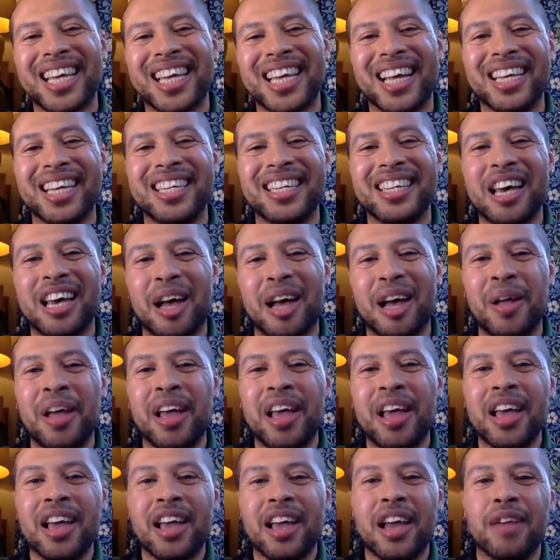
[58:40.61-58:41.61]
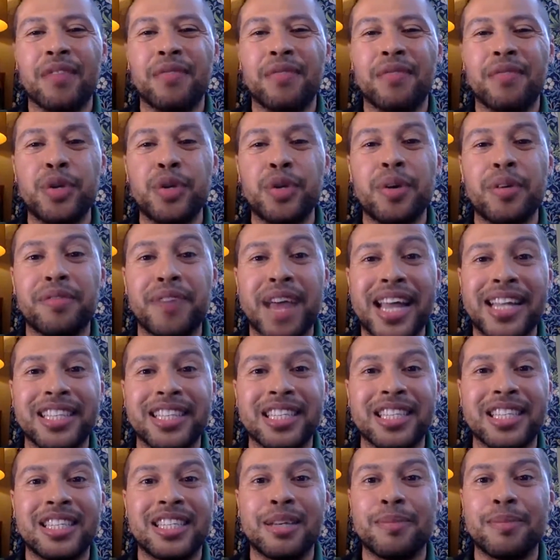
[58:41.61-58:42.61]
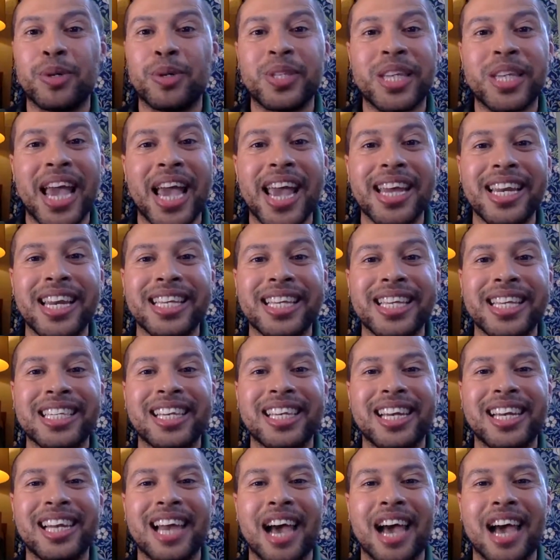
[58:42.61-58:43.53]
and kind of do events simultaneously.